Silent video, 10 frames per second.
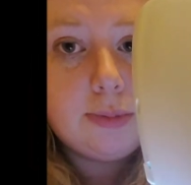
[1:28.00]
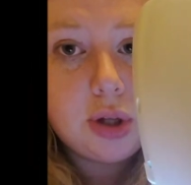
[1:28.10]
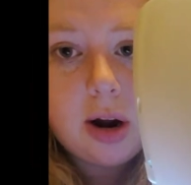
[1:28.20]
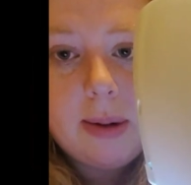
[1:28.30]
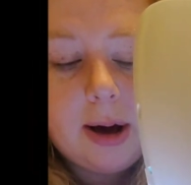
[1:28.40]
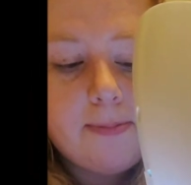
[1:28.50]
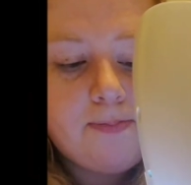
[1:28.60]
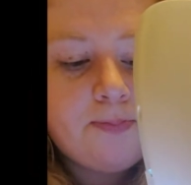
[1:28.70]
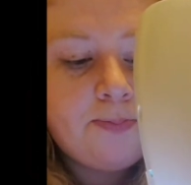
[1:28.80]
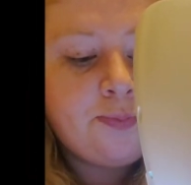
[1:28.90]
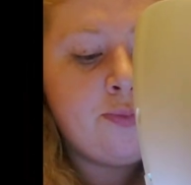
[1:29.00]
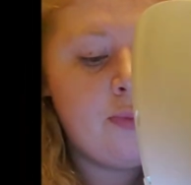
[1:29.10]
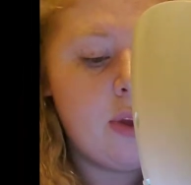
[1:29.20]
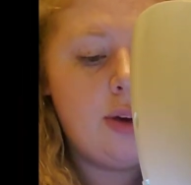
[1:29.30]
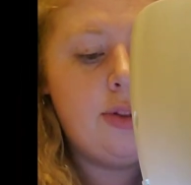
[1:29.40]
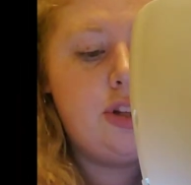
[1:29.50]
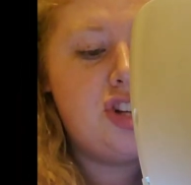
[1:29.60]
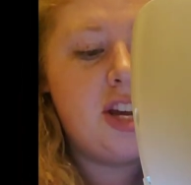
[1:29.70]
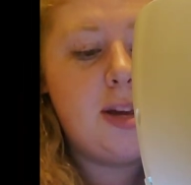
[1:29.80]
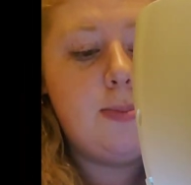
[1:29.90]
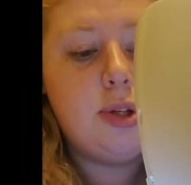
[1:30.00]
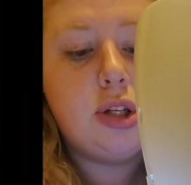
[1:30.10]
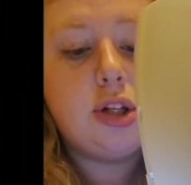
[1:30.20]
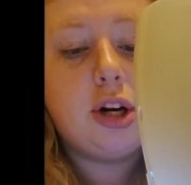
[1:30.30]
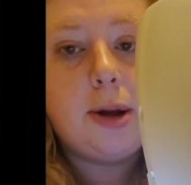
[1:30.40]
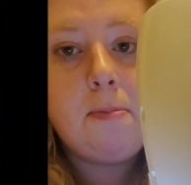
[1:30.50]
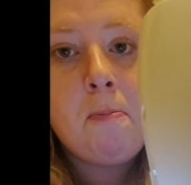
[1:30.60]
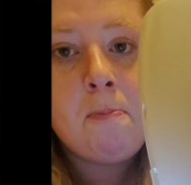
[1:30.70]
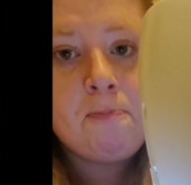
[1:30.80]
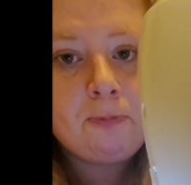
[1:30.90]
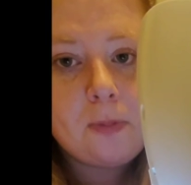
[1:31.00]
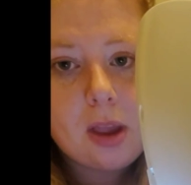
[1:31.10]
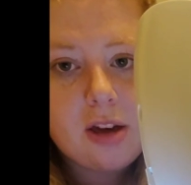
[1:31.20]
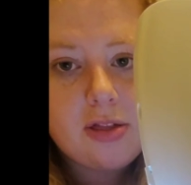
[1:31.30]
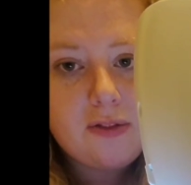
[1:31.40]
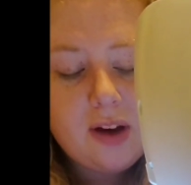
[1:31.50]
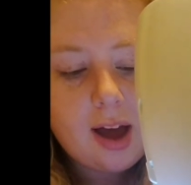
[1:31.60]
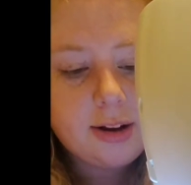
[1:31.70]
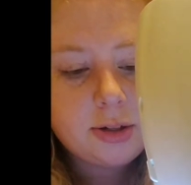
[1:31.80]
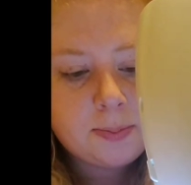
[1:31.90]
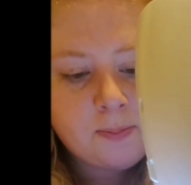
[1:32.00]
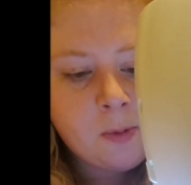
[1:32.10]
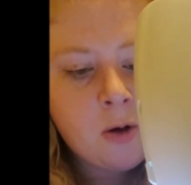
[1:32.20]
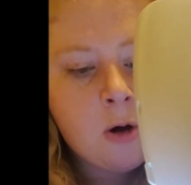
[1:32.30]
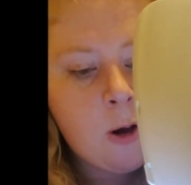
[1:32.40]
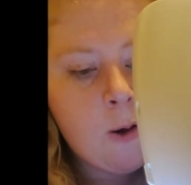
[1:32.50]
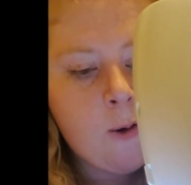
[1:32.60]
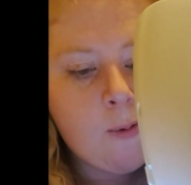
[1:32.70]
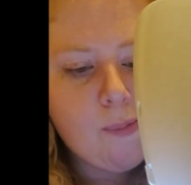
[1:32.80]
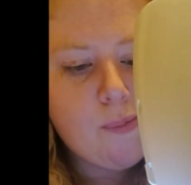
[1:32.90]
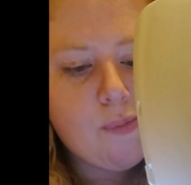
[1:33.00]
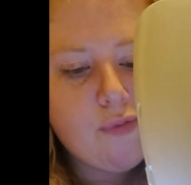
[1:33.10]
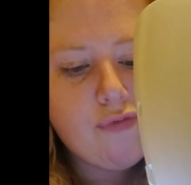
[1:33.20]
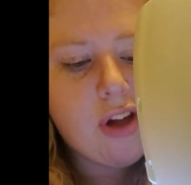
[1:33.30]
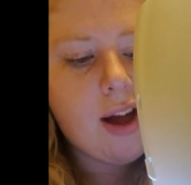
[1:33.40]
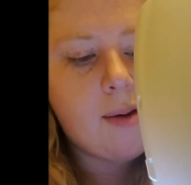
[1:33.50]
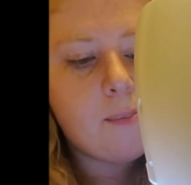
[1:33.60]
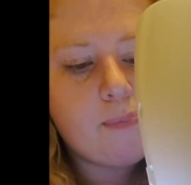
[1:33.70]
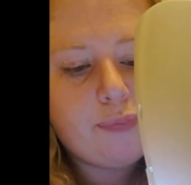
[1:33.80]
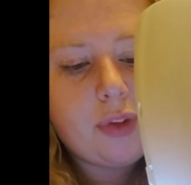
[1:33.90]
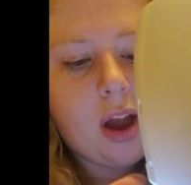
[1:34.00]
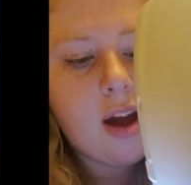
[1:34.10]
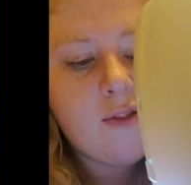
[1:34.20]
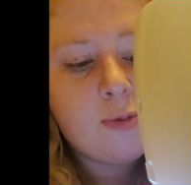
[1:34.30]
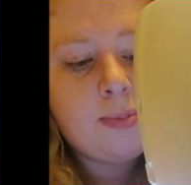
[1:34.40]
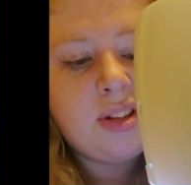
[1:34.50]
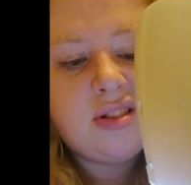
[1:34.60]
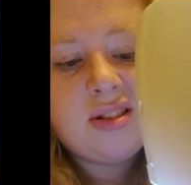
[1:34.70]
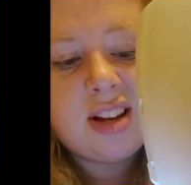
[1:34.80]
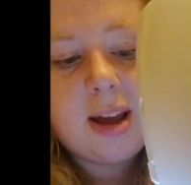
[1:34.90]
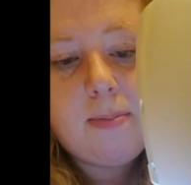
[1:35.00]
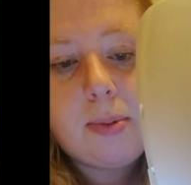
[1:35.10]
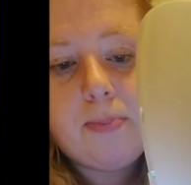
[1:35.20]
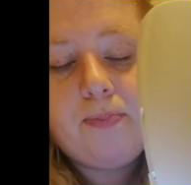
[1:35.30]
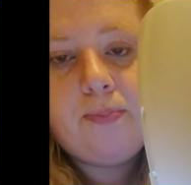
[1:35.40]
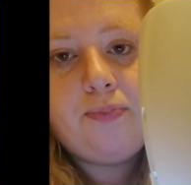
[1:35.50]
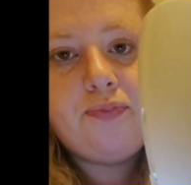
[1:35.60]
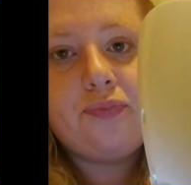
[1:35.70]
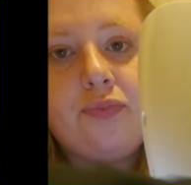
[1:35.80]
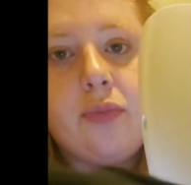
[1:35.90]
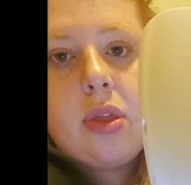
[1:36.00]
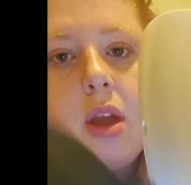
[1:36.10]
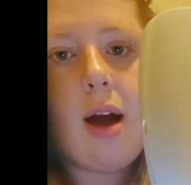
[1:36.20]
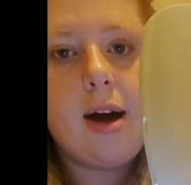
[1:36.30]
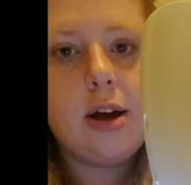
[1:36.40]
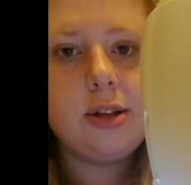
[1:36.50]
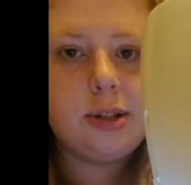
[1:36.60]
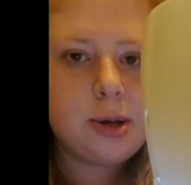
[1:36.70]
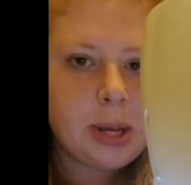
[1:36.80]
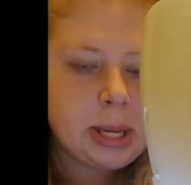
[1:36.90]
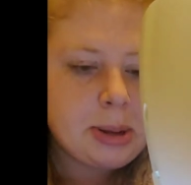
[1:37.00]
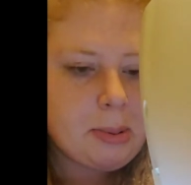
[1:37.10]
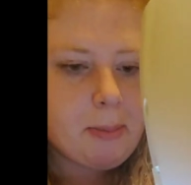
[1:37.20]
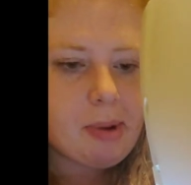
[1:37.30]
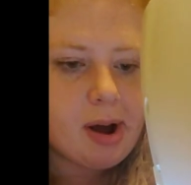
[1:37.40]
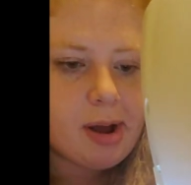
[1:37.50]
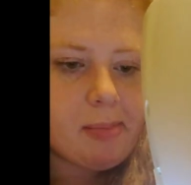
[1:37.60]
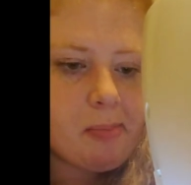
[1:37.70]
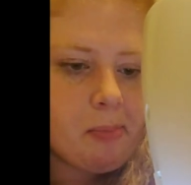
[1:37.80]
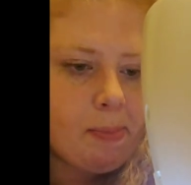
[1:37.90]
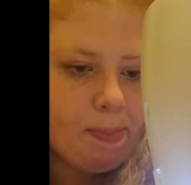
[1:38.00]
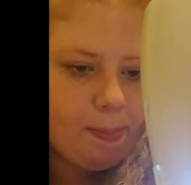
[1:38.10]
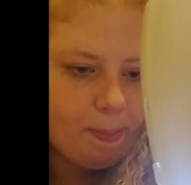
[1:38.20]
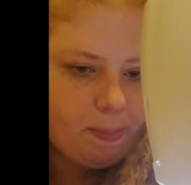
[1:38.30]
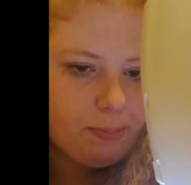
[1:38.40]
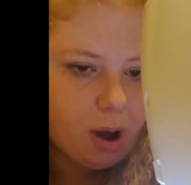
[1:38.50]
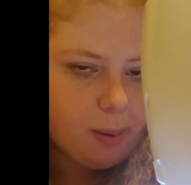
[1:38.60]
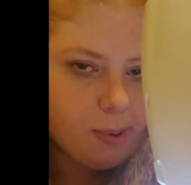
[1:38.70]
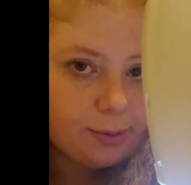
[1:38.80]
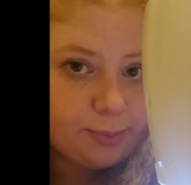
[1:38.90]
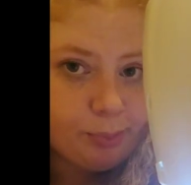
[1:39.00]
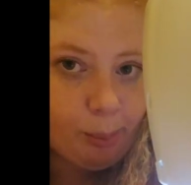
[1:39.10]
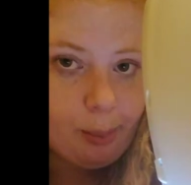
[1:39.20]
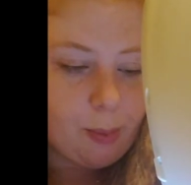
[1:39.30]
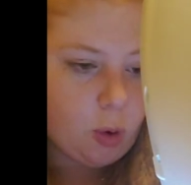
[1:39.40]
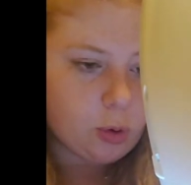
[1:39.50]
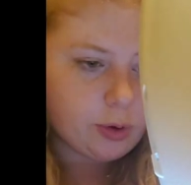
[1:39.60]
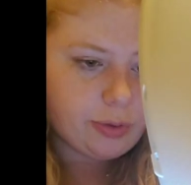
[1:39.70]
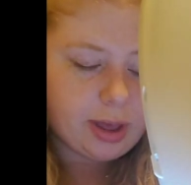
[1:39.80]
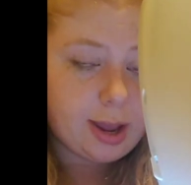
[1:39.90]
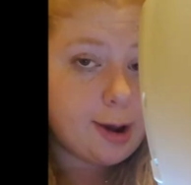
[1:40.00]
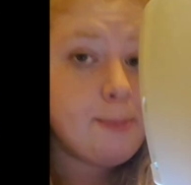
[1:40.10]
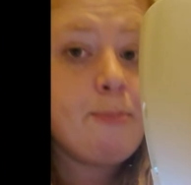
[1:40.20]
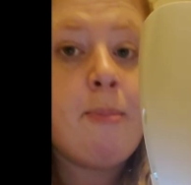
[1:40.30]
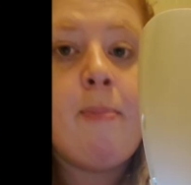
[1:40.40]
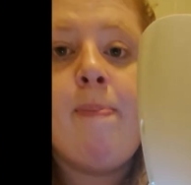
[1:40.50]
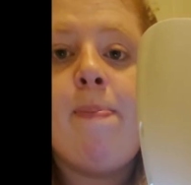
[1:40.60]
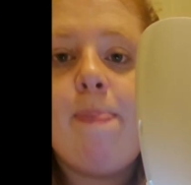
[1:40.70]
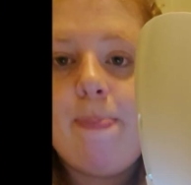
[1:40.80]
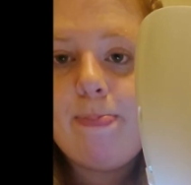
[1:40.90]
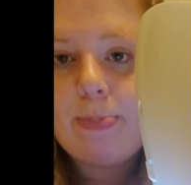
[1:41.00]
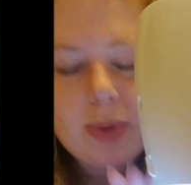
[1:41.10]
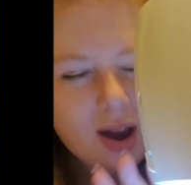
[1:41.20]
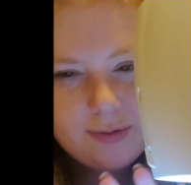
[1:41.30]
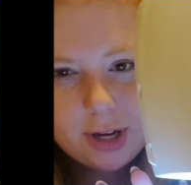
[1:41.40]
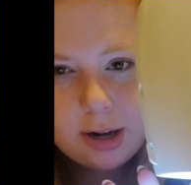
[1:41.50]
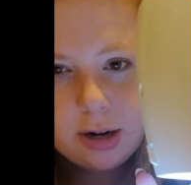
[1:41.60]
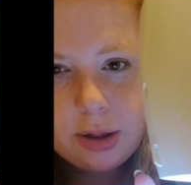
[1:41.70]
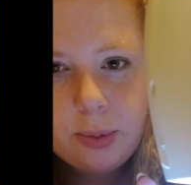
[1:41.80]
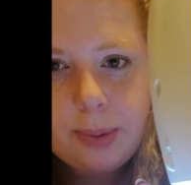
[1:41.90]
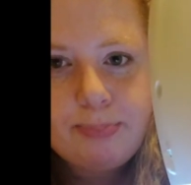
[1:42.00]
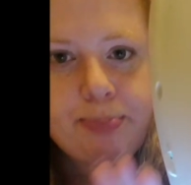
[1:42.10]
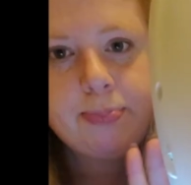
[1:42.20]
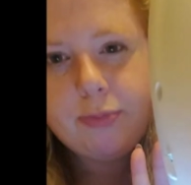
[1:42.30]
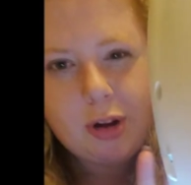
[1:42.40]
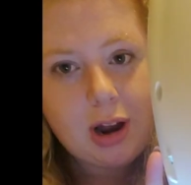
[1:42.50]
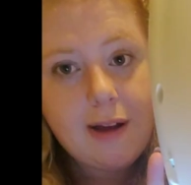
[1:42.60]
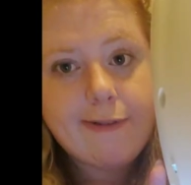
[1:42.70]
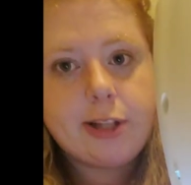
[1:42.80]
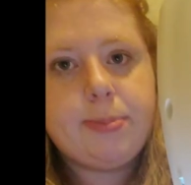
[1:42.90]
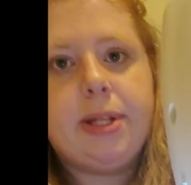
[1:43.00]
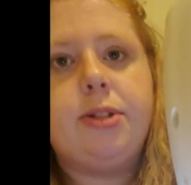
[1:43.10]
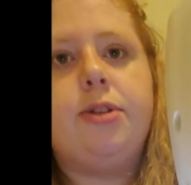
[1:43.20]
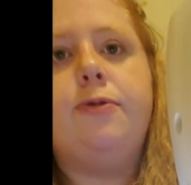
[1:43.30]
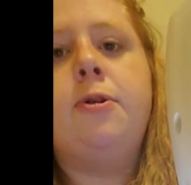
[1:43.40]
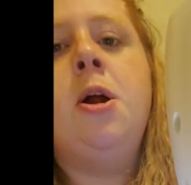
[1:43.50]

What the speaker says: sorry about the janky positioning and the fact that I have a piece of tape as my bobbin holder thing here. I have to get another one. They're kind of expensive.